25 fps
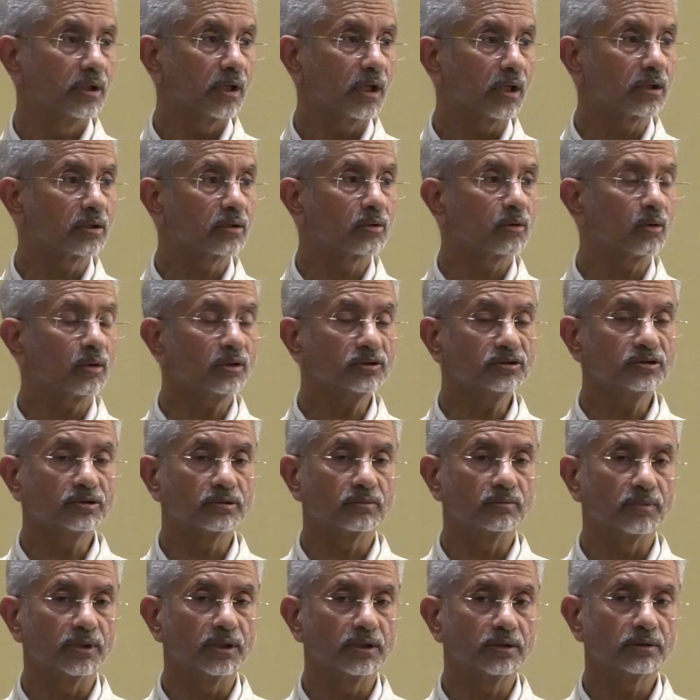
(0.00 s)
across
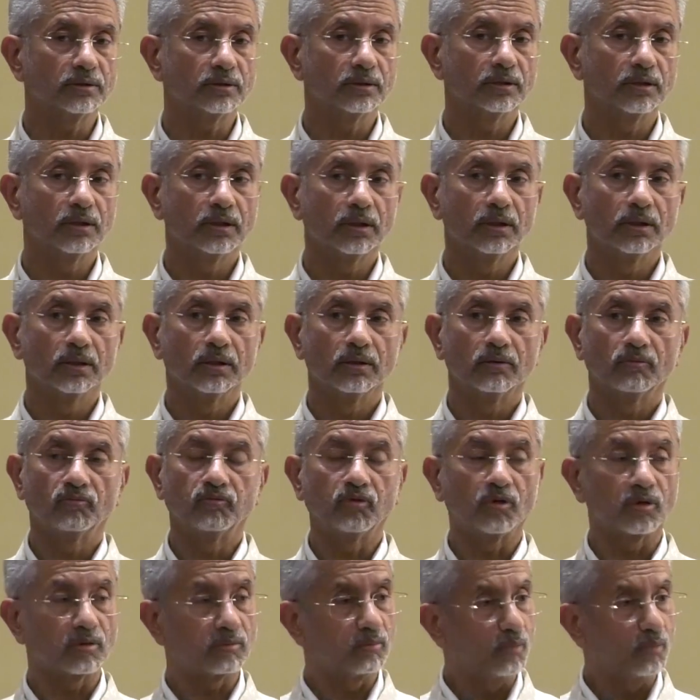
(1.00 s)
the world for